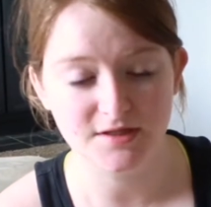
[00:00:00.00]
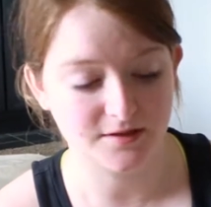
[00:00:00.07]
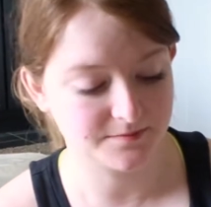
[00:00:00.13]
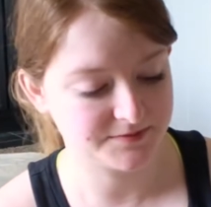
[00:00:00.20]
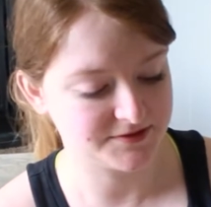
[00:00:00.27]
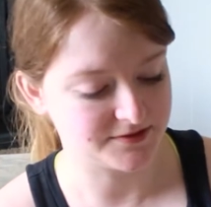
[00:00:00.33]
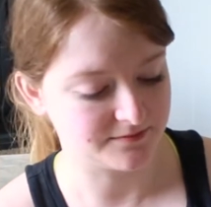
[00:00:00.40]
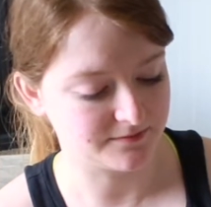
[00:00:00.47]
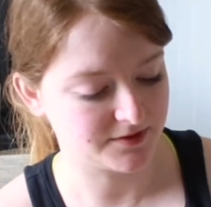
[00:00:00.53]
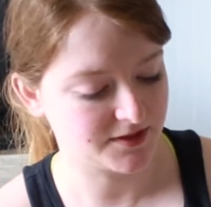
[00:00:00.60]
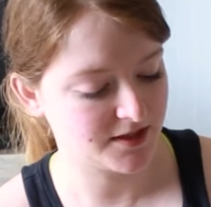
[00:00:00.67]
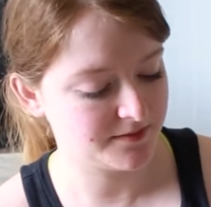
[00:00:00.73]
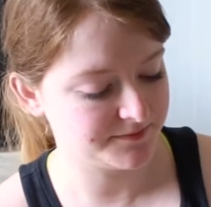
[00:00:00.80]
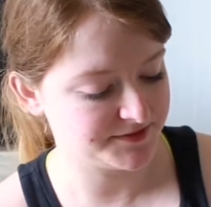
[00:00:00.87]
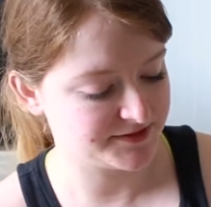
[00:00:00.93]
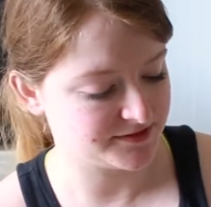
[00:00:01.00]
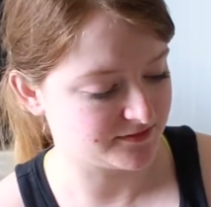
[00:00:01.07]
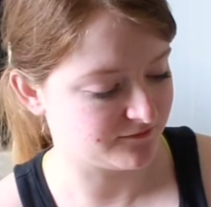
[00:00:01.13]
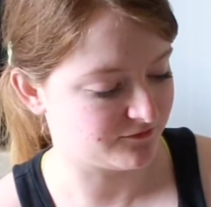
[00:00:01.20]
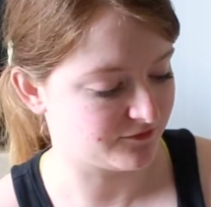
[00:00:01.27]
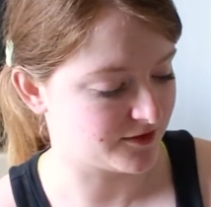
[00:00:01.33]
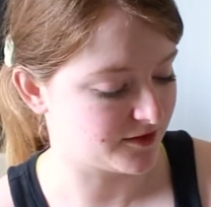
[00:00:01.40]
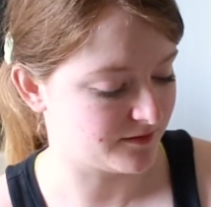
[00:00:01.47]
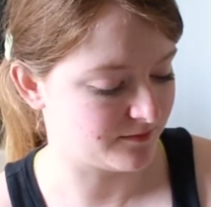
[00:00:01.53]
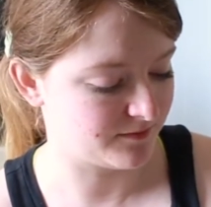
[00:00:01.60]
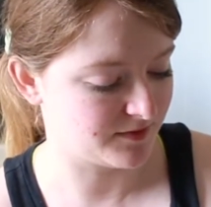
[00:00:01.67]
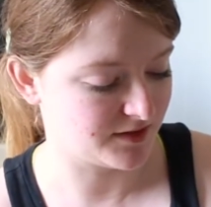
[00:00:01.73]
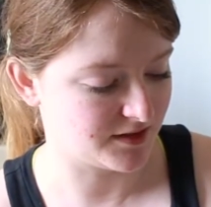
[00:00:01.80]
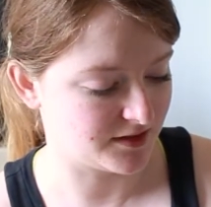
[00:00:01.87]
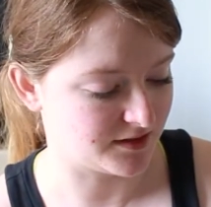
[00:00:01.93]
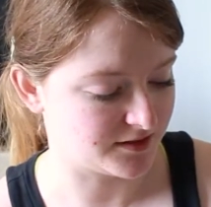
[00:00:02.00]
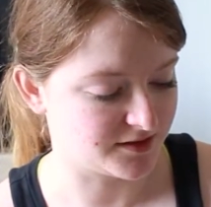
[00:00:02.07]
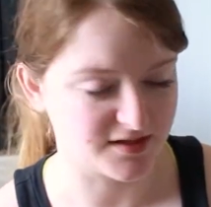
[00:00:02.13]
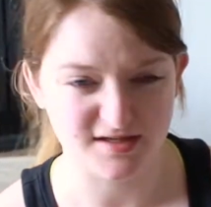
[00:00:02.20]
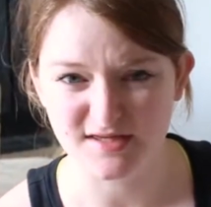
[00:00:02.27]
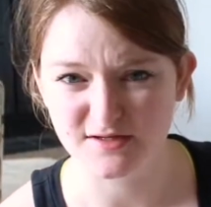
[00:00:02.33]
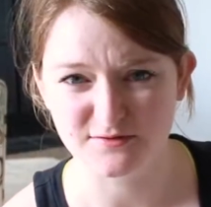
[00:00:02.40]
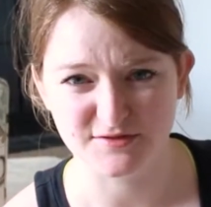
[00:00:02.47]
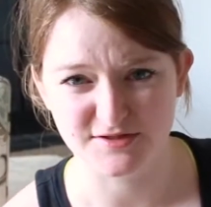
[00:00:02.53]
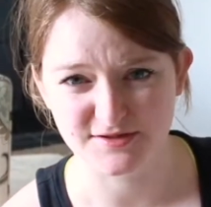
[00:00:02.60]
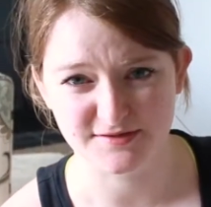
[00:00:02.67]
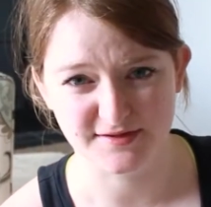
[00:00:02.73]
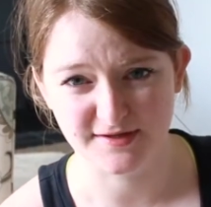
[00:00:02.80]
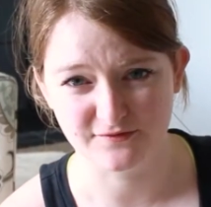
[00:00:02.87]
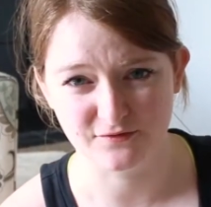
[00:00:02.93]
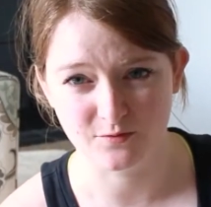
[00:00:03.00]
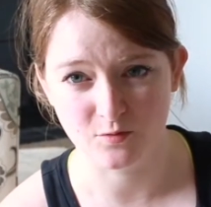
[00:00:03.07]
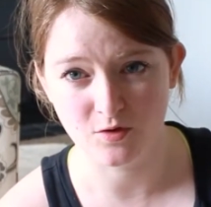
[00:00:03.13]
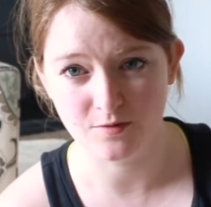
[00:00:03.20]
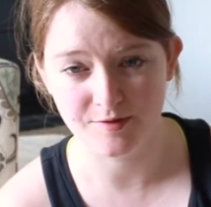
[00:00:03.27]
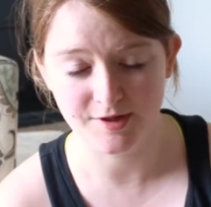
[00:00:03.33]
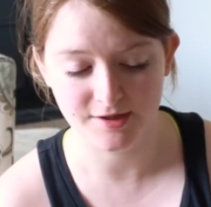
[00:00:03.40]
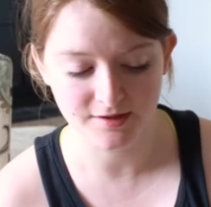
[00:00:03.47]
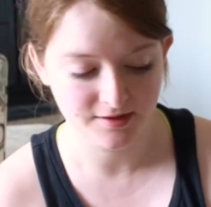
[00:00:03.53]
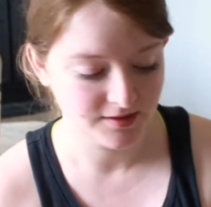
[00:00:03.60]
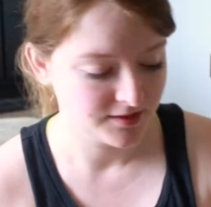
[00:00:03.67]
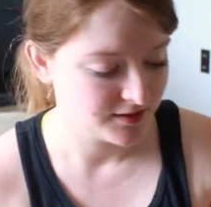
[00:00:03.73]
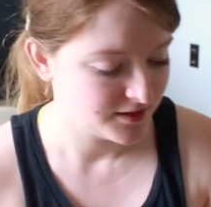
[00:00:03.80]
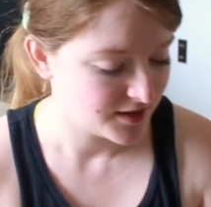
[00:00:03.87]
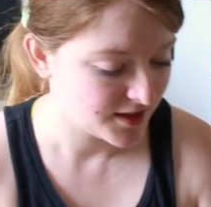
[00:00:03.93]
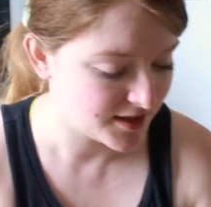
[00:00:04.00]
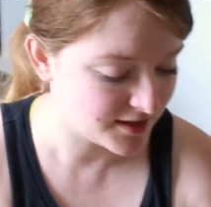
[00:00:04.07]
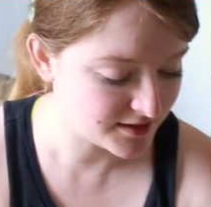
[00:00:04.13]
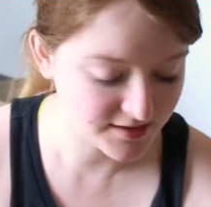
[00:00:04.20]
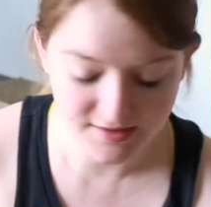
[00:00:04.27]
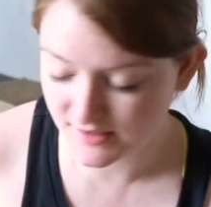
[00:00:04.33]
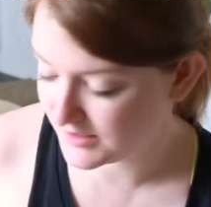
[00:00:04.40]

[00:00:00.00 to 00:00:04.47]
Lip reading: up some cups from, I think it was just like from Walmart. And then